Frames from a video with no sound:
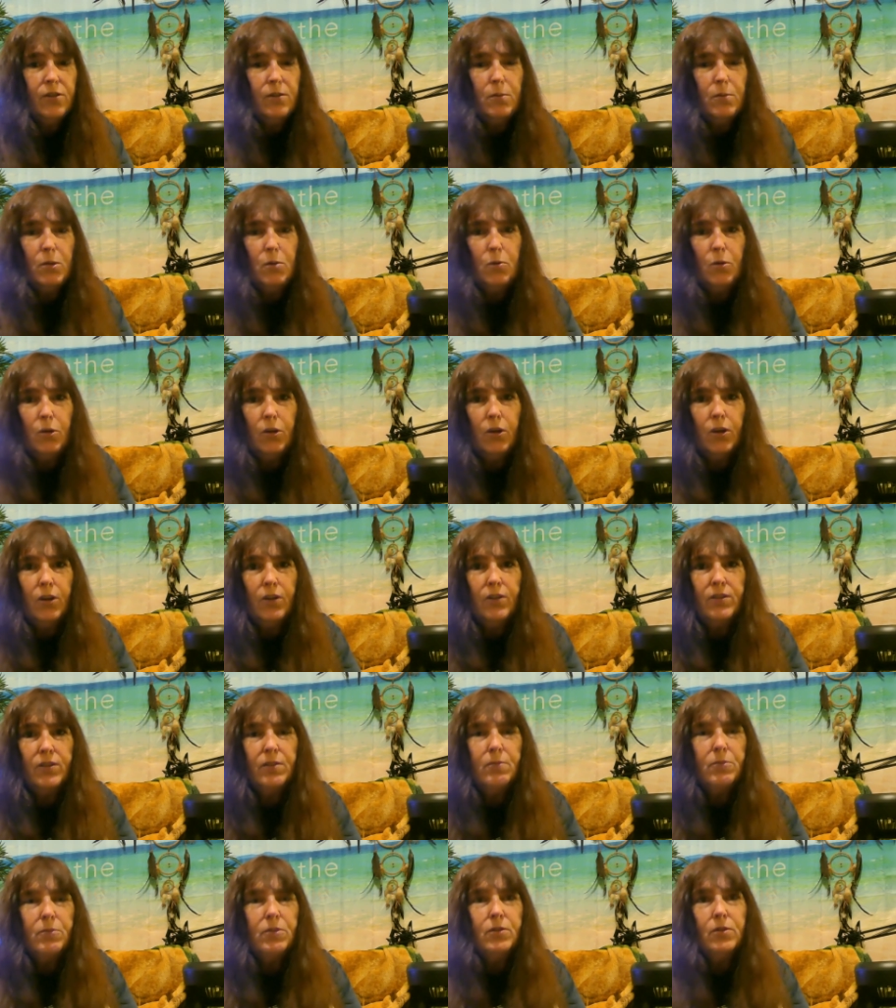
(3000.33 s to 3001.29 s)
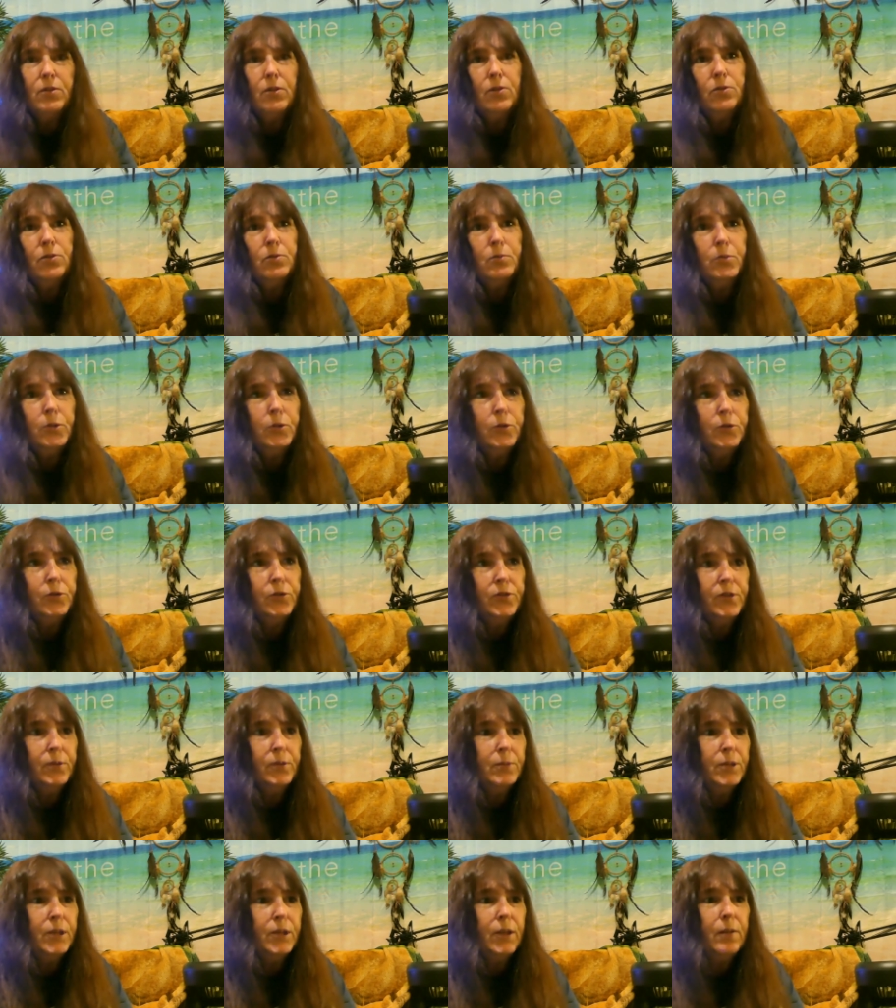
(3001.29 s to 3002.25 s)
be working on some of the totem poles
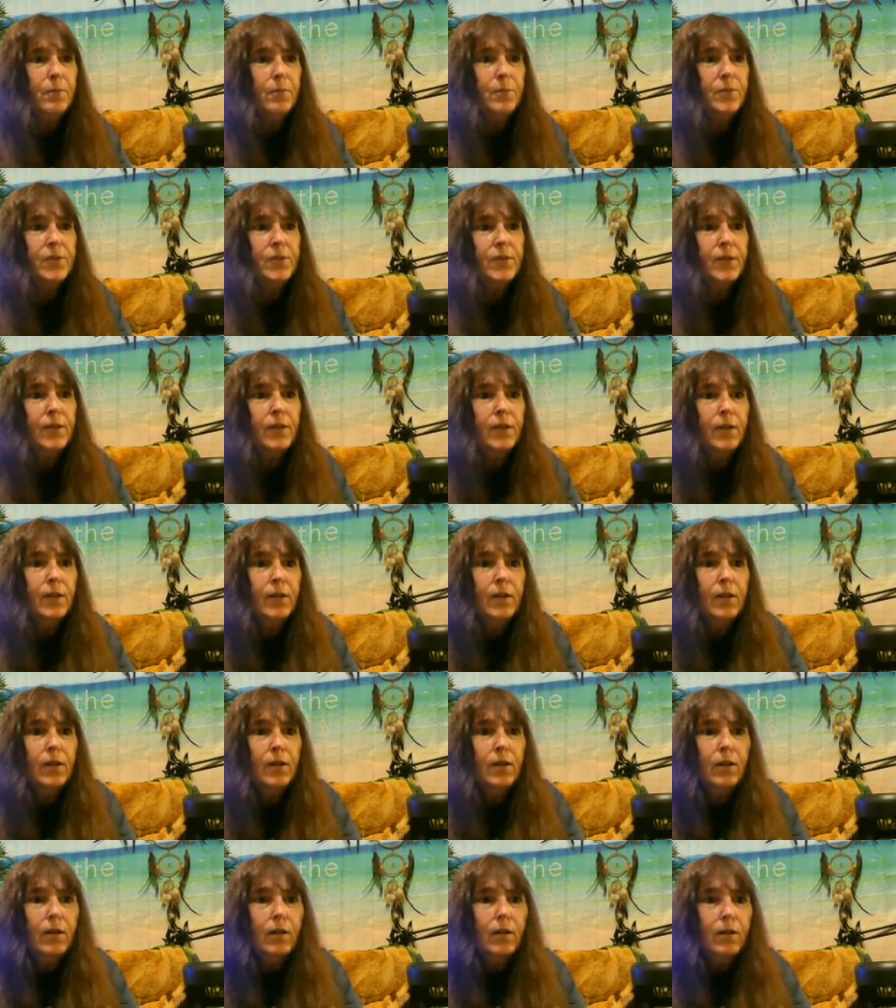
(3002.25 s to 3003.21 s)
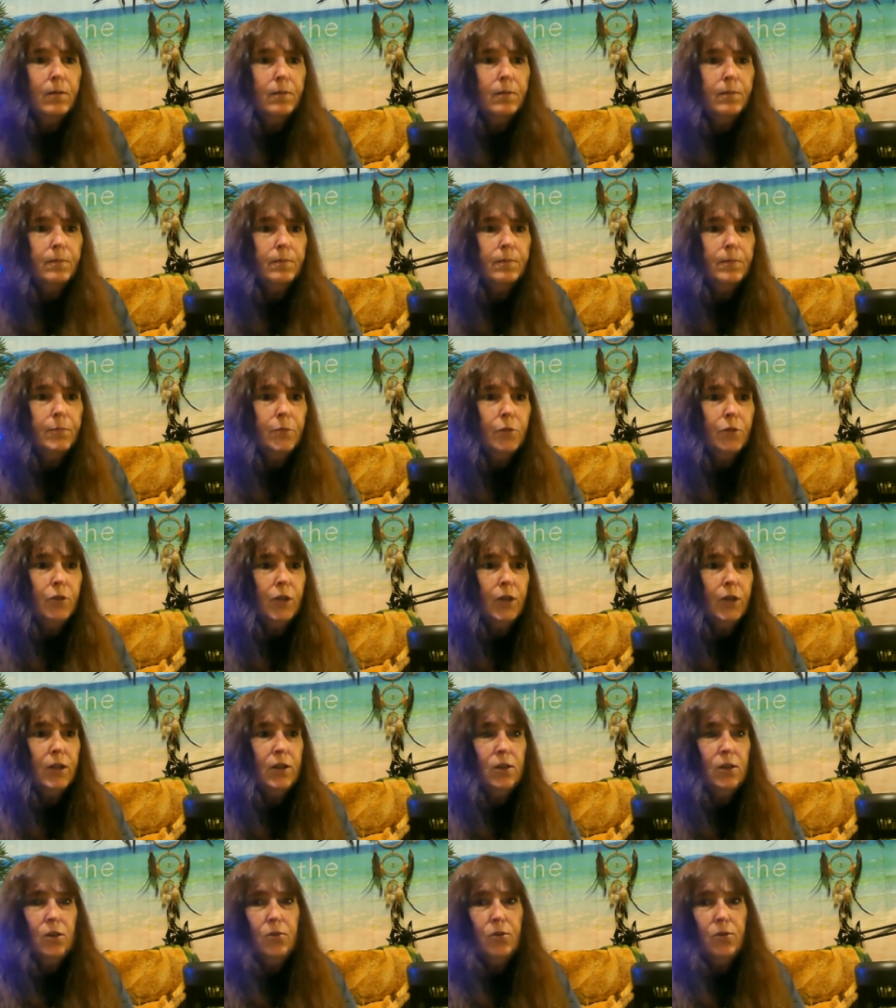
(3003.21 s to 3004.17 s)
sometimes, uh,
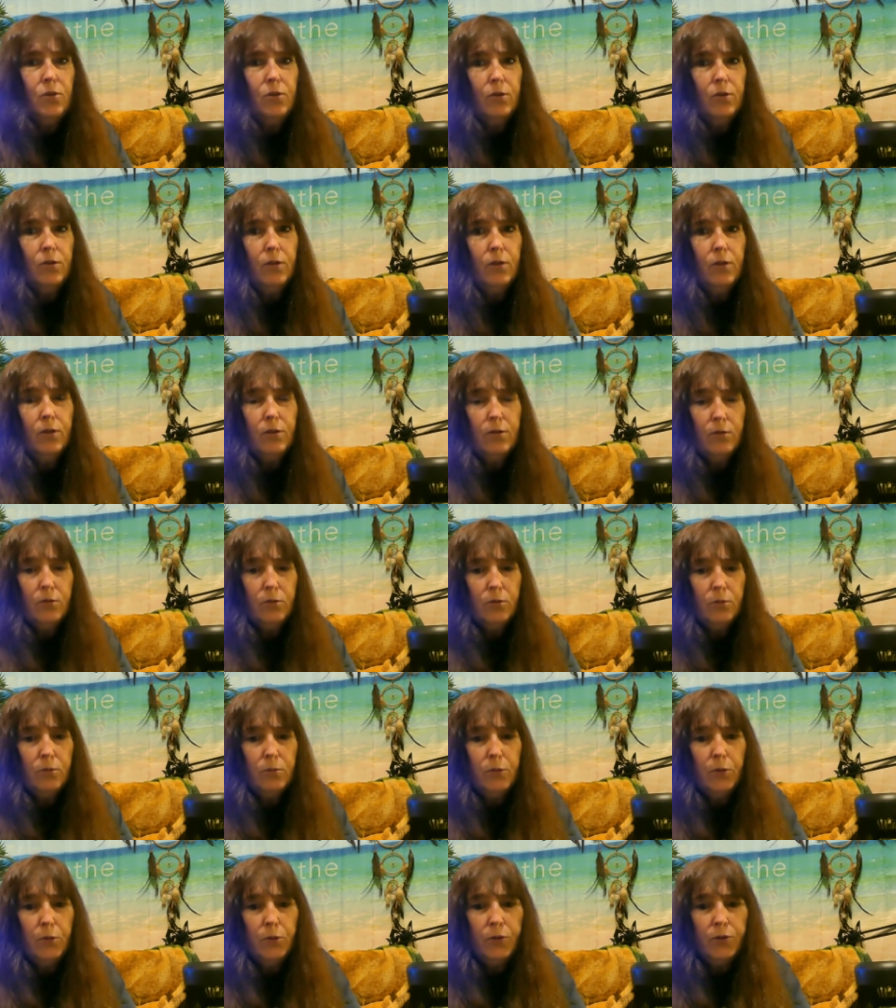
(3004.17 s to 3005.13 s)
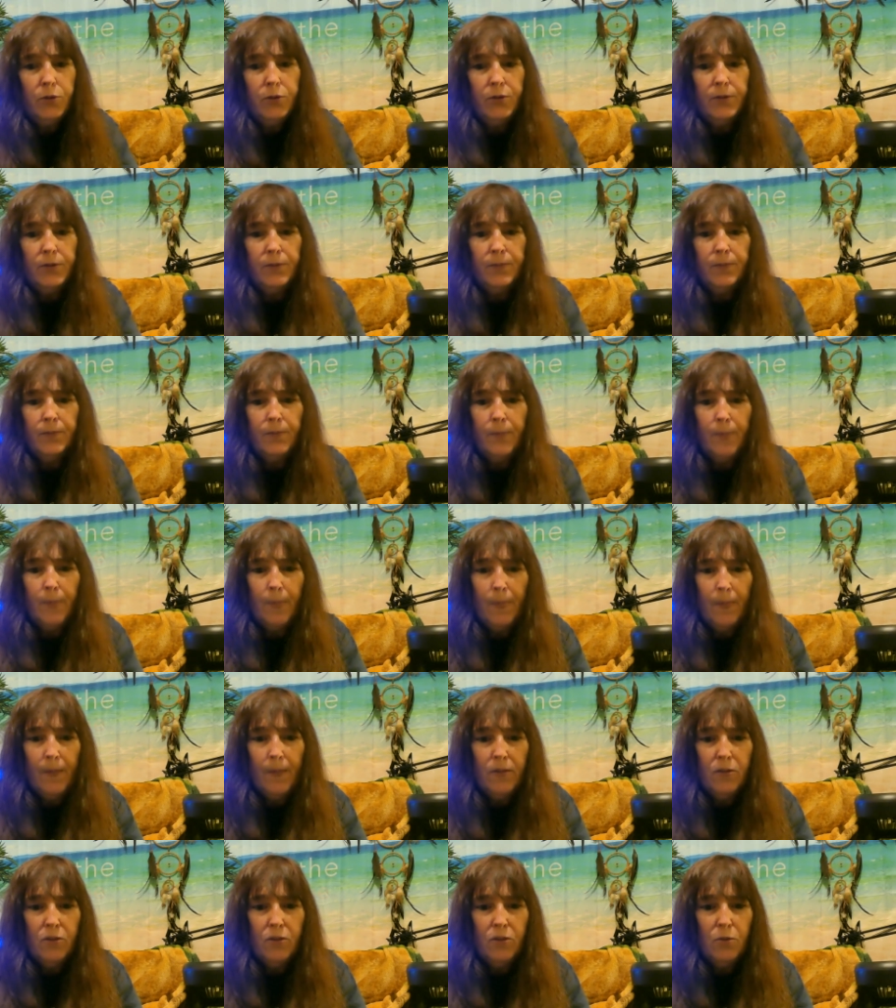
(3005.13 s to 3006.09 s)
creating new to uh, totem poles
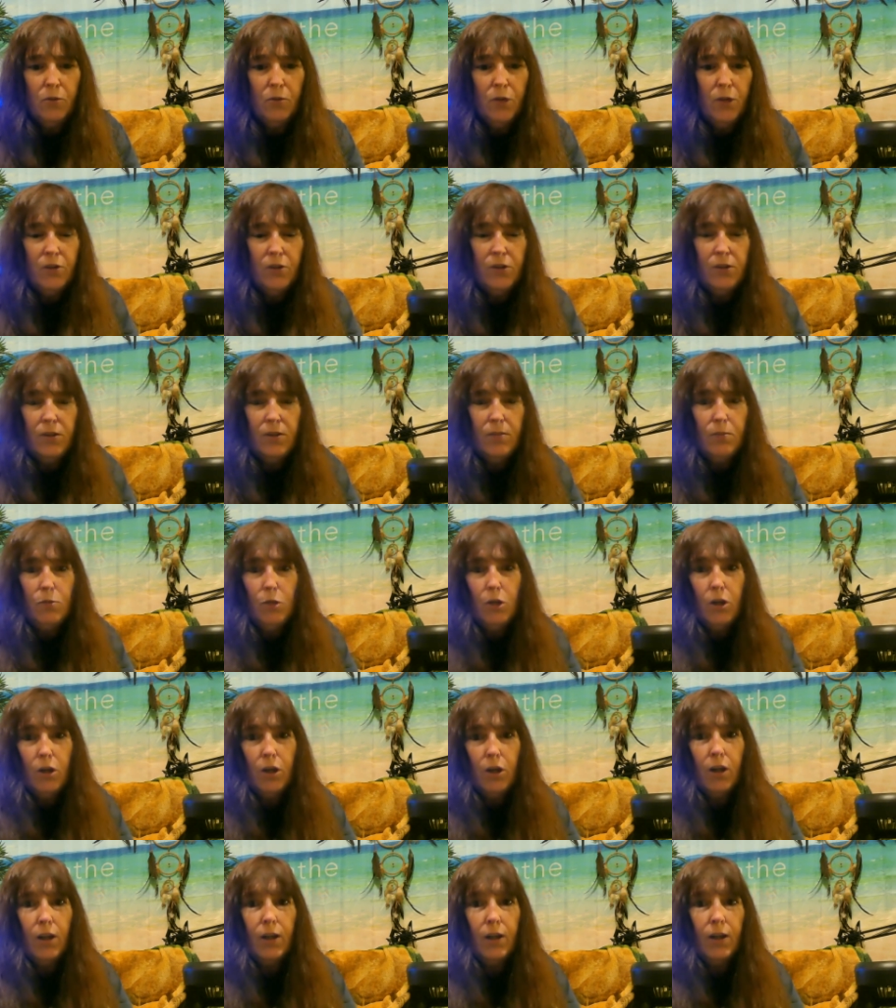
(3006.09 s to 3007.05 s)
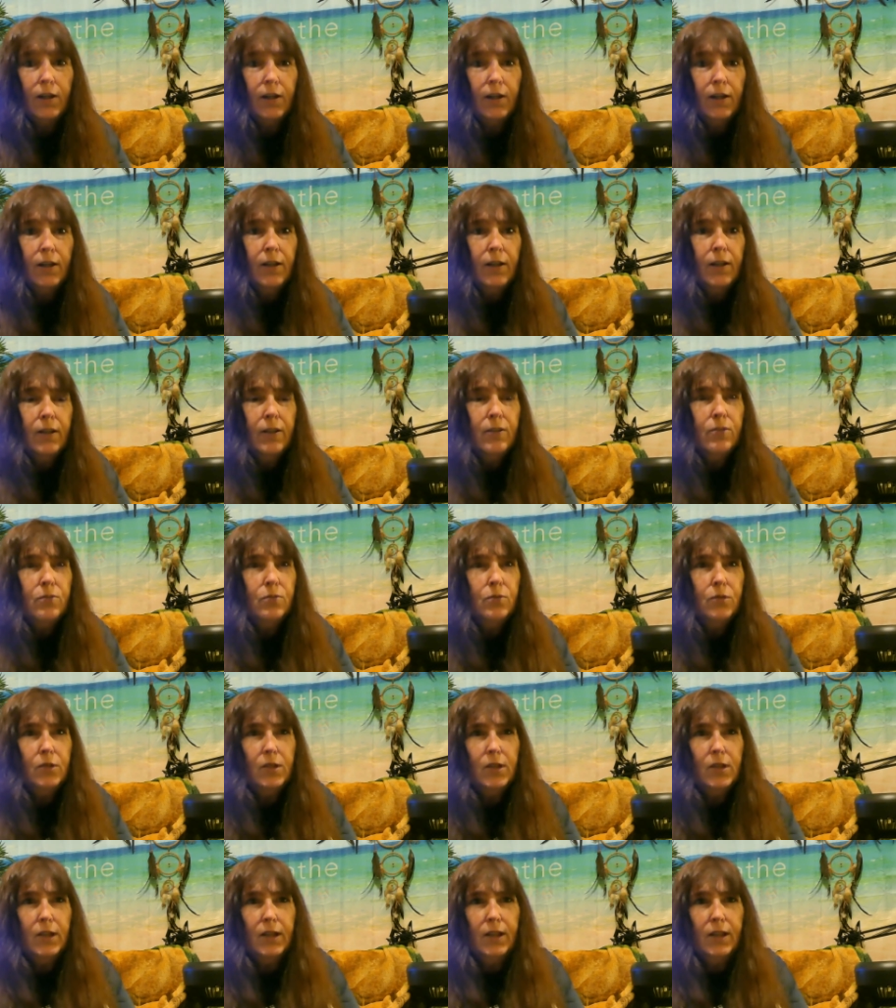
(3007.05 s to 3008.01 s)
and you can watch them work. It's
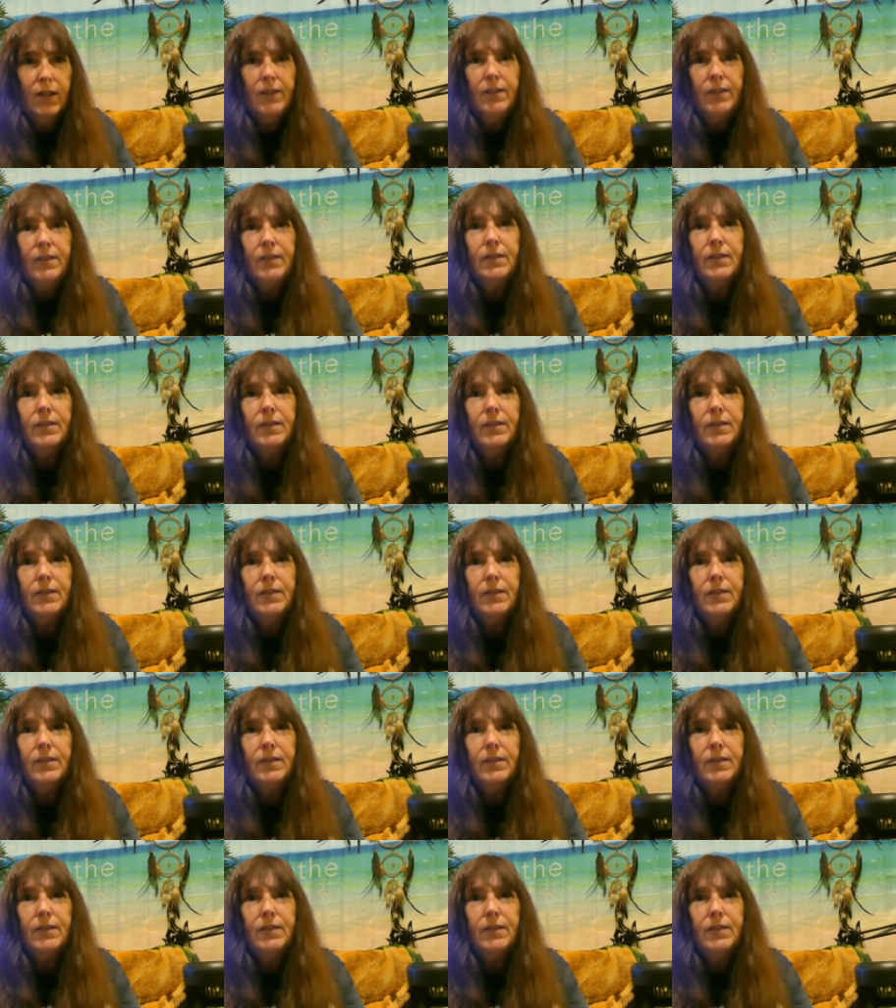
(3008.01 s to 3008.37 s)
really neat.